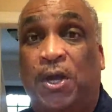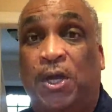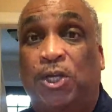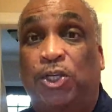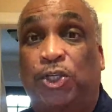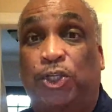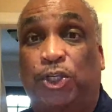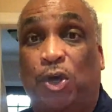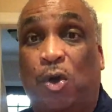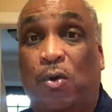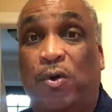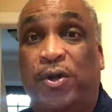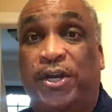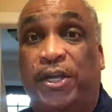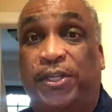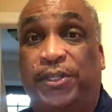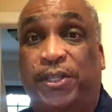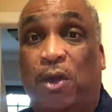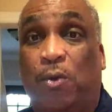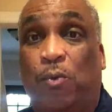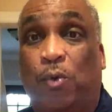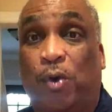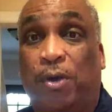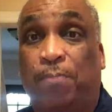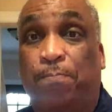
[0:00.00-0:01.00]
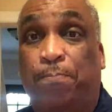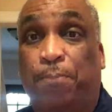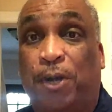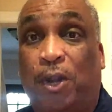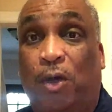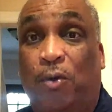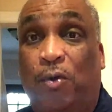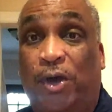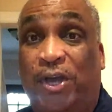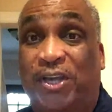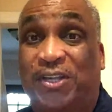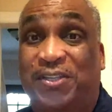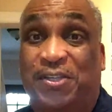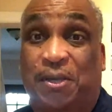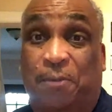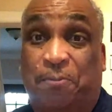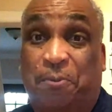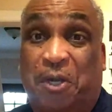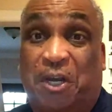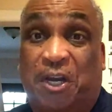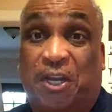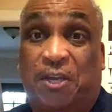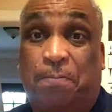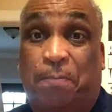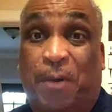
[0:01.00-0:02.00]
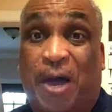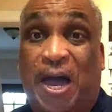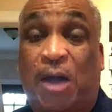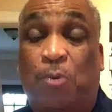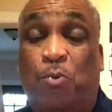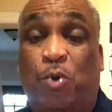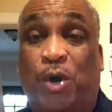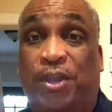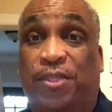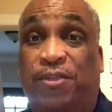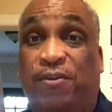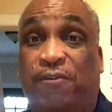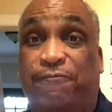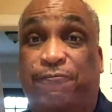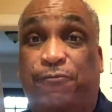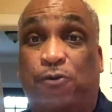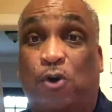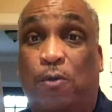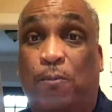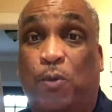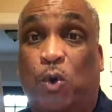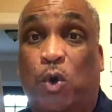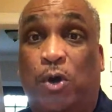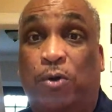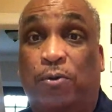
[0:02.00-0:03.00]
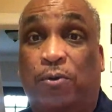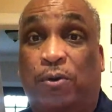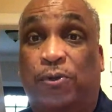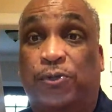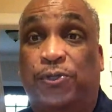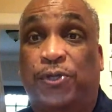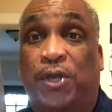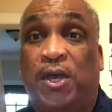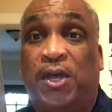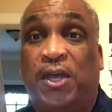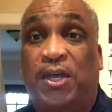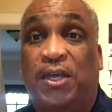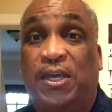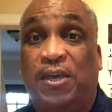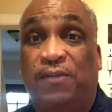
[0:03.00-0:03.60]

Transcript: showing that they were employed, typically by one of their former owners.